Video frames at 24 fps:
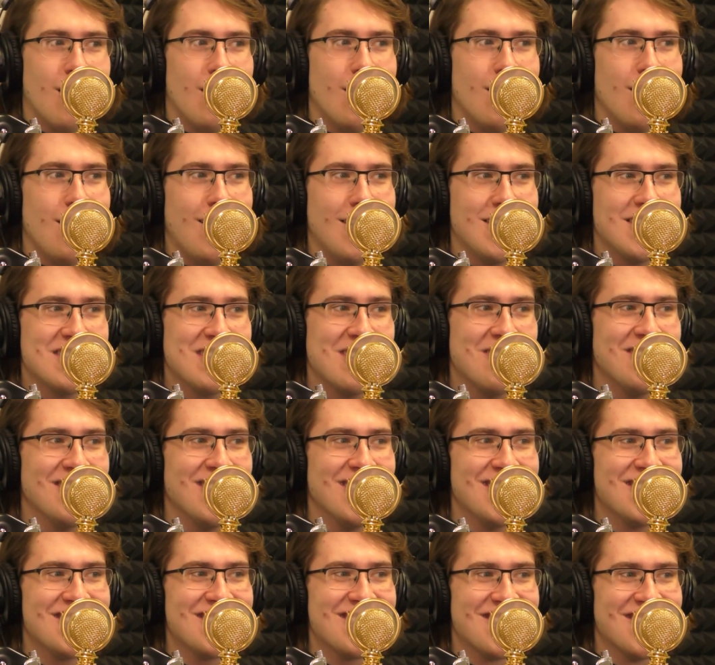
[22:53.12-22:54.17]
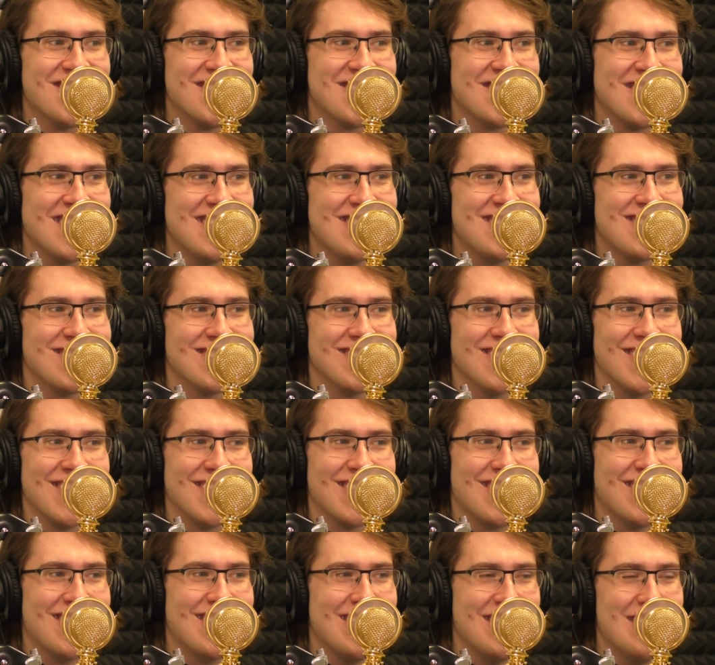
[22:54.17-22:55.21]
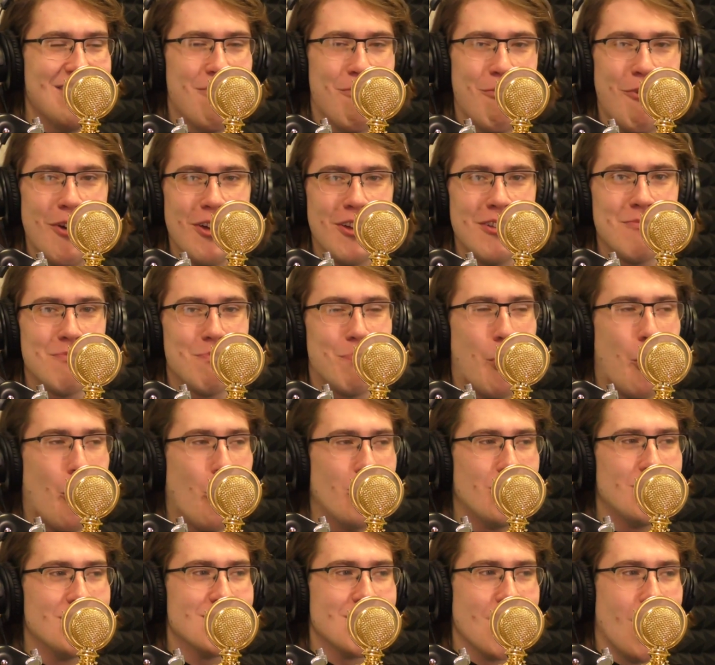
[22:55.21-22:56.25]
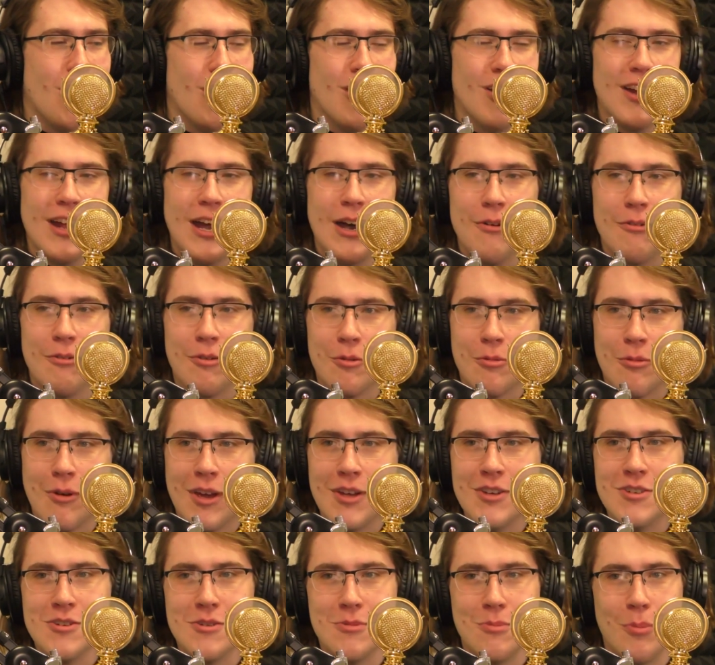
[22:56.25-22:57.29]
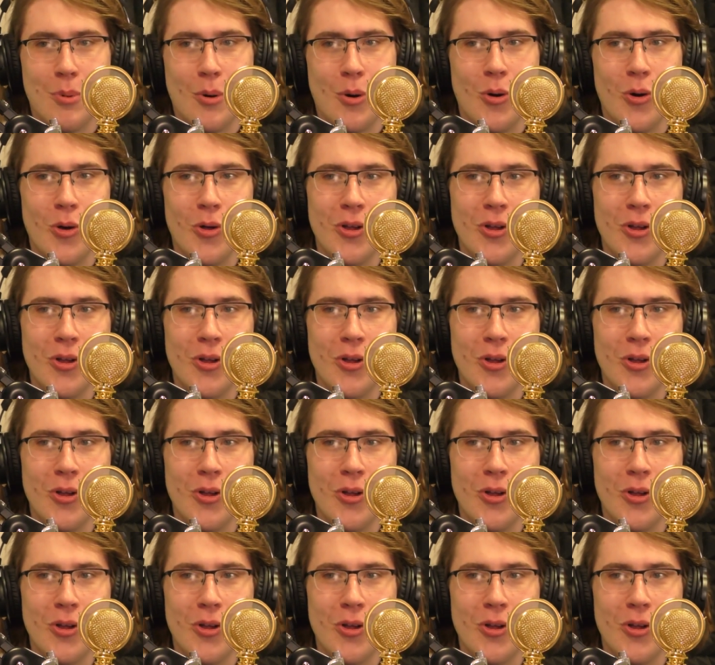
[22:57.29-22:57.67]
Like someone like Scorsese, like, yeah, he fucking poured his heart out for Raging Bull.